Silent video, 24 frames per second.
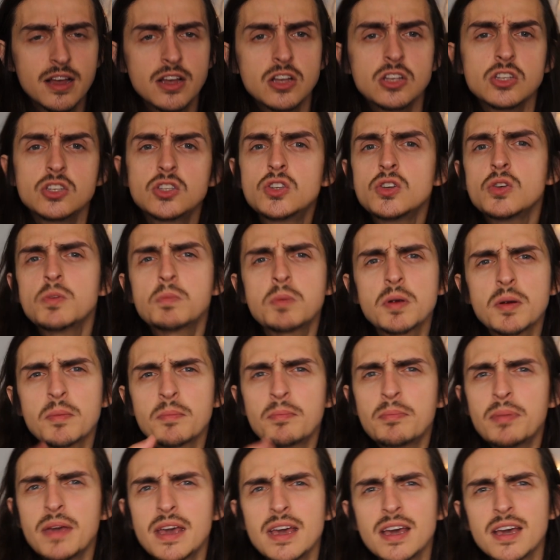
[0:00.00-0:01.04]
super
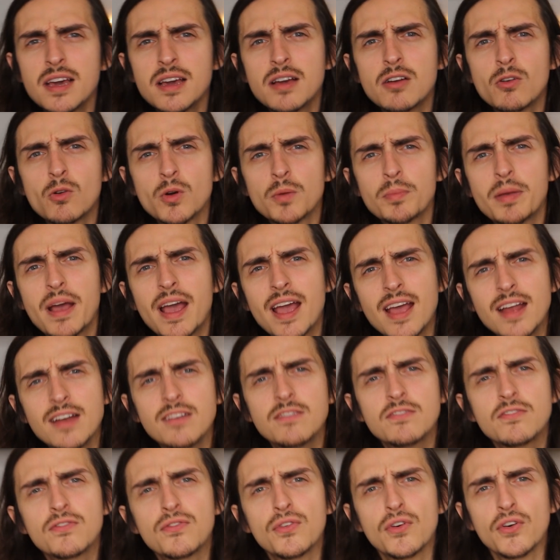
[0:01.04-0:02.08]
big or
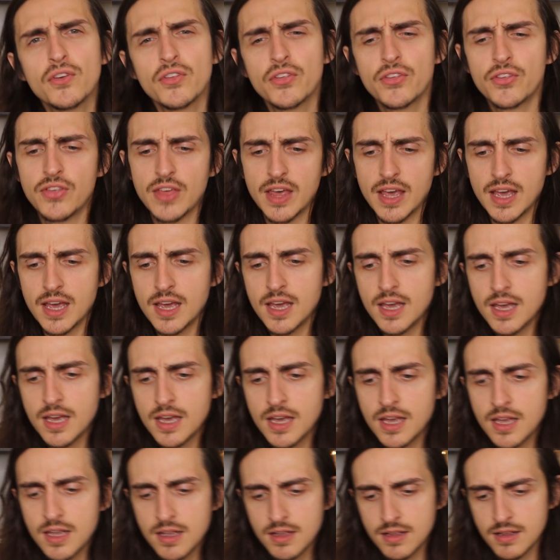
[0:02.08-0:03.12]
painful
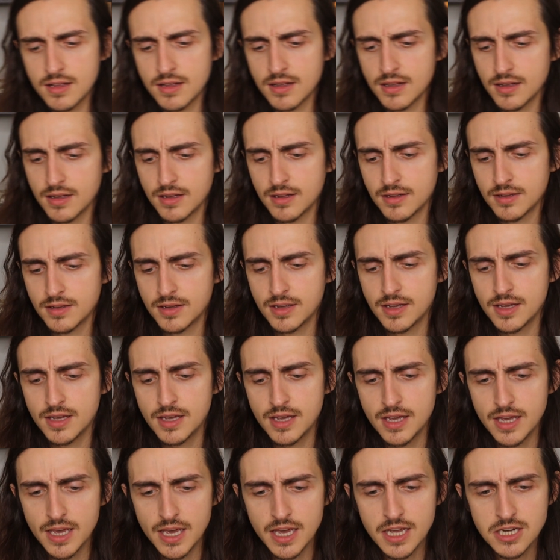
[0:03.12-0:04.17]
thing.
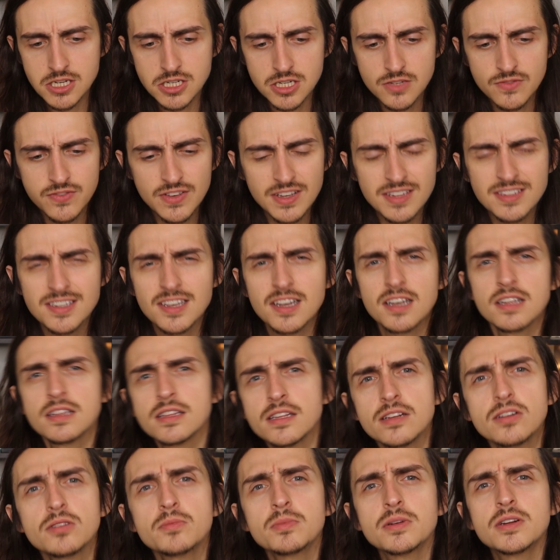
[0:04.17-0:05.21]
It just feels like a
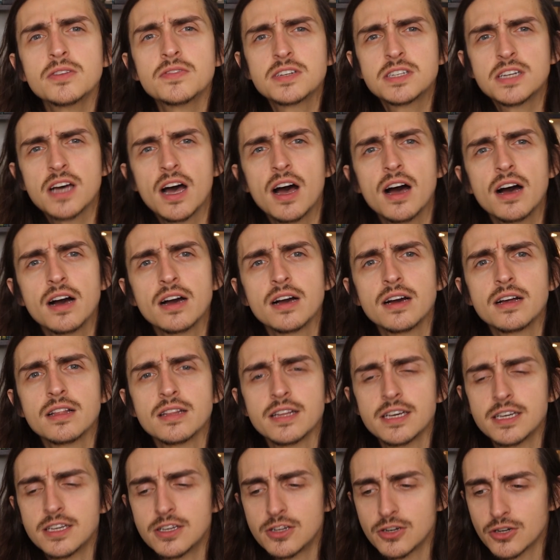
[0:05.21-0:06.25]
little bit of a tug.
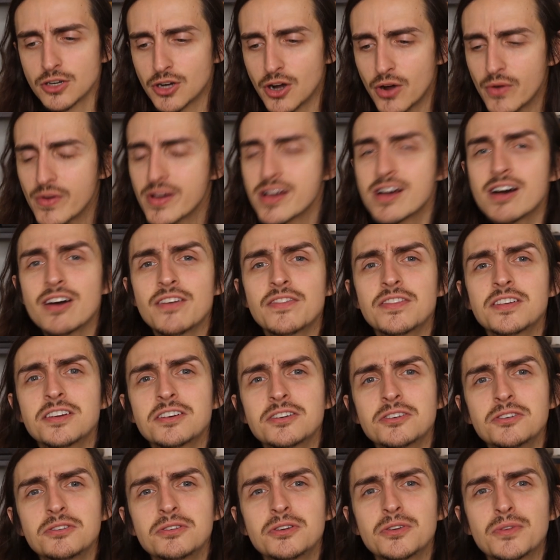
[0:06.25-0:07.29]
Like you're going off in
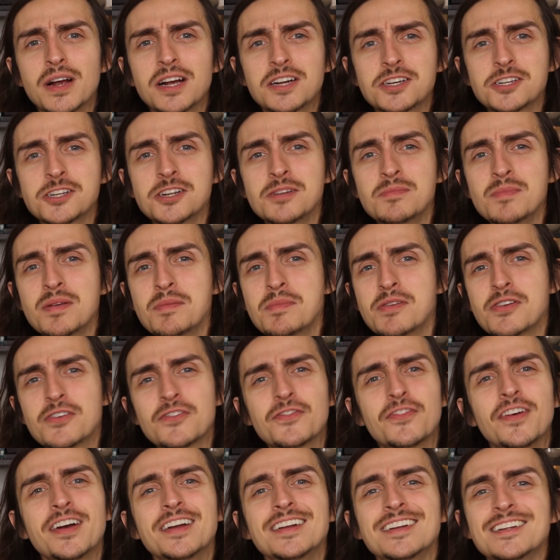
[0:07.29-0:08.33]
your new direction, maybe you're
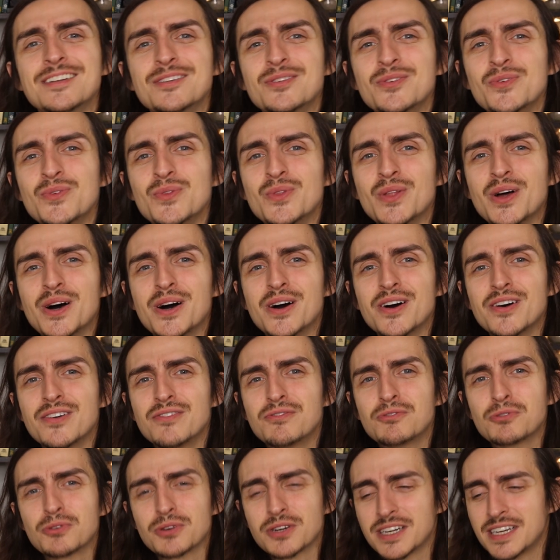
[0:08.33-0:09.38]
finding new
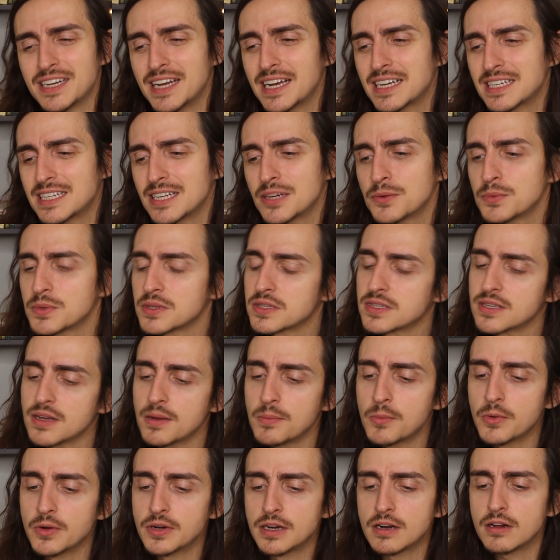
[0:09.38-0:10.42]
love or connecting with
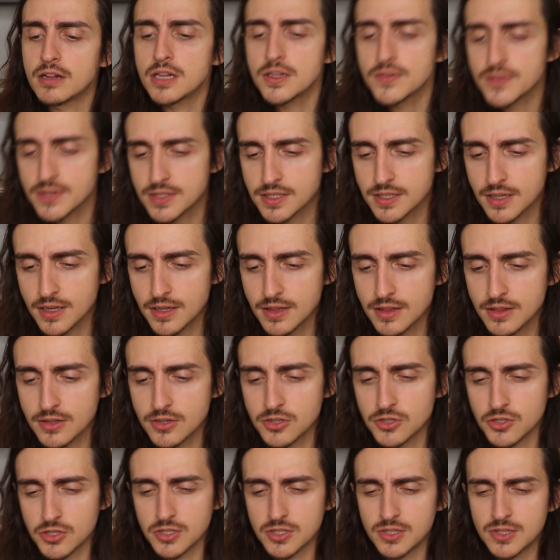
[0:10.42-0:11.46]
someone, and all of a sudden
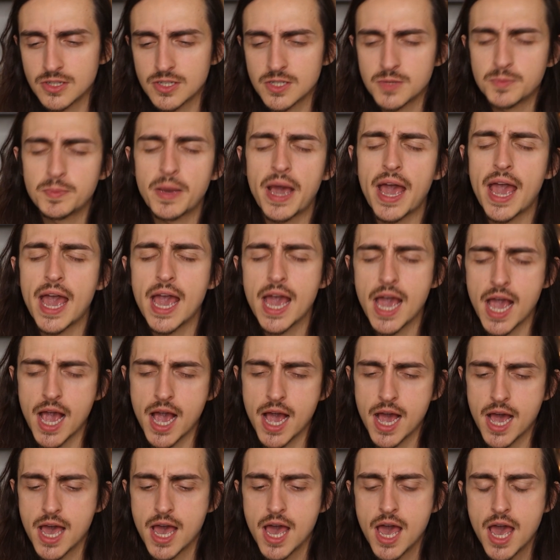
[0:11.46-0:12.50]
there's just this
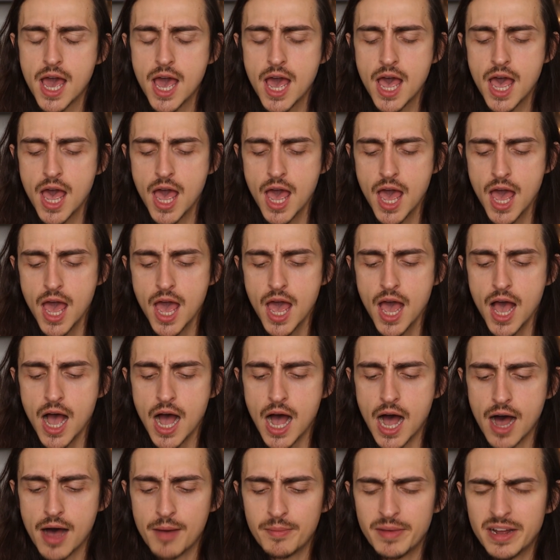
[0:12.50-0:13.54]
pang.
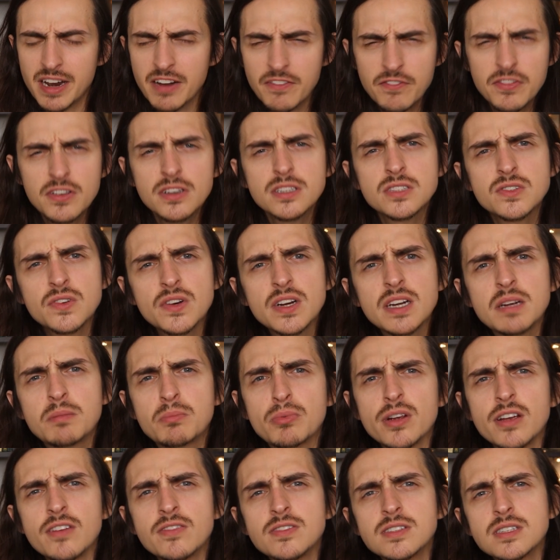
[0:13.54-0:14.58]
Um, and it feels very
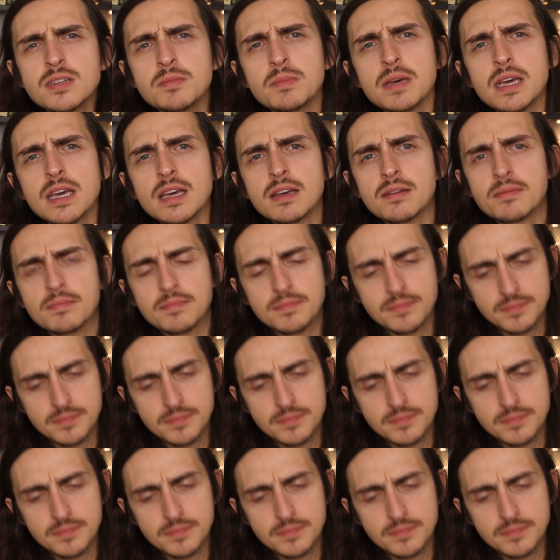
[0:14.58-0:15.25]
brief to me.